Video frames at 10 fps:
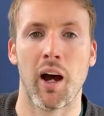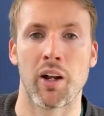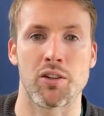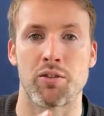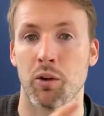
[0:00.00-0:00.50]

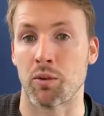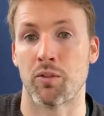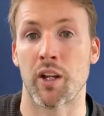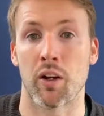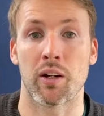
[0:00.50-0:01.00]
I just filmed a
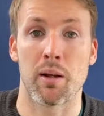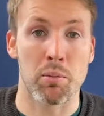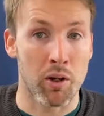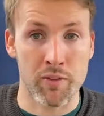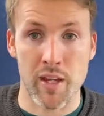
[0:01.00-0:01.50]
video clip
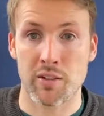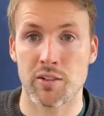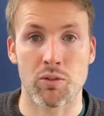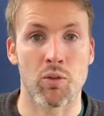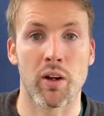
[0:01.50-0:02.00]
of
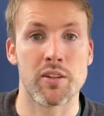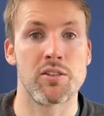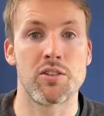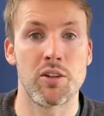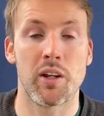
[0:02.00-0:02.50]
this right in
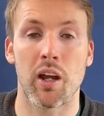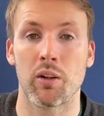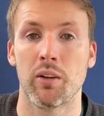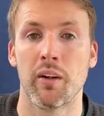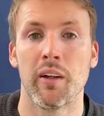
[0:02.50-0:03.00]
the studio